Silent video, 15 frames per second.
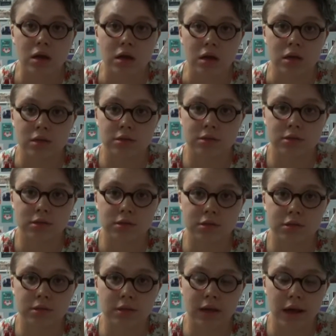is to
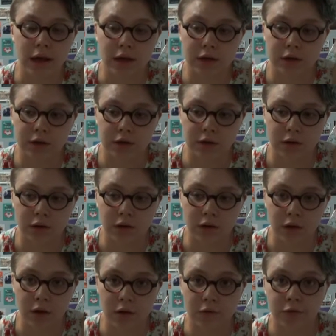just like
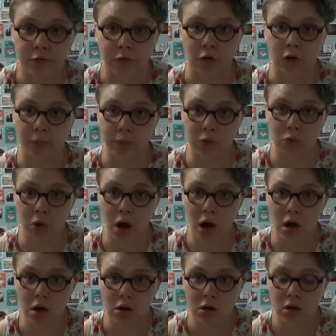inform you
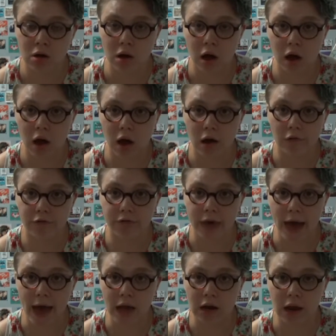all of
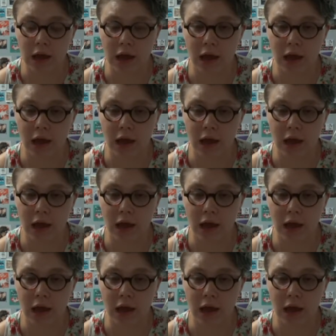that.